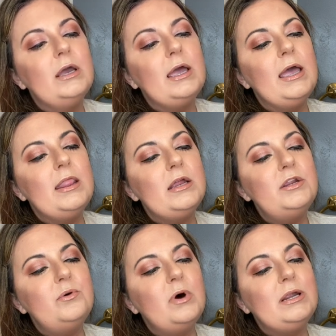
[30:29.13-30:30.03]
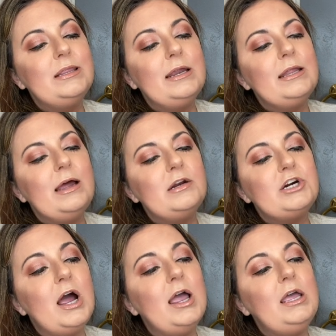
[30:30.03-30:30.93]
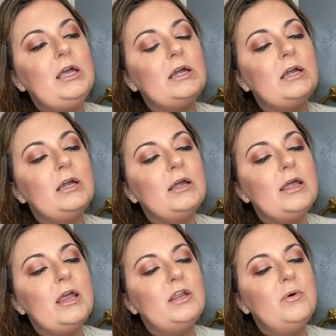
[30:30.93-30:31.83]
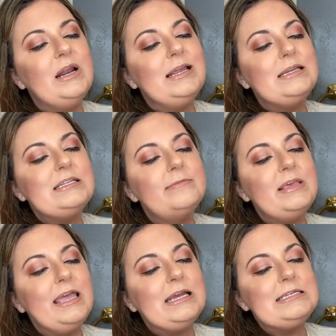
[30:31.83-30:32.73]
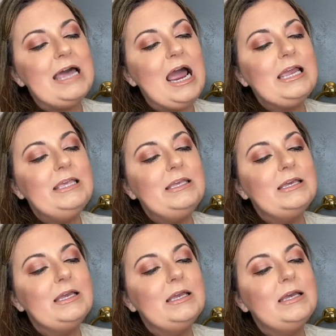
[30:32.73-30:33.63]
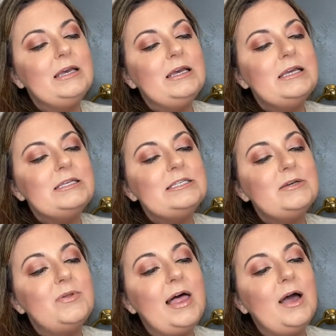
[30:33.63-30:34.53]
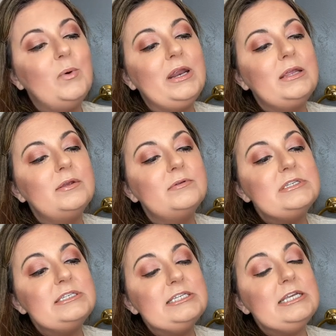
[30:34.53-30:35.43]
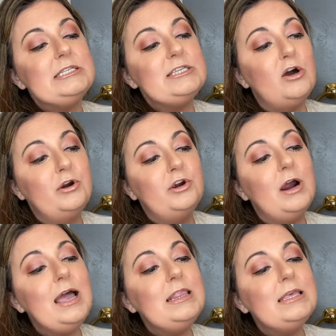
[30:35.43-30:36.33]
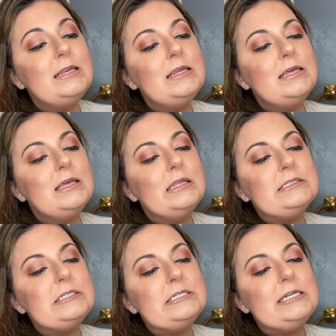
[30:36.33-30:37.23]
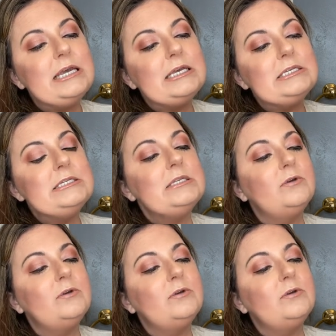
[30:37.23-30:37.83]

and then you want to let that dry, and you want it to be like tacky so that when it sits on your eyelid it sticks.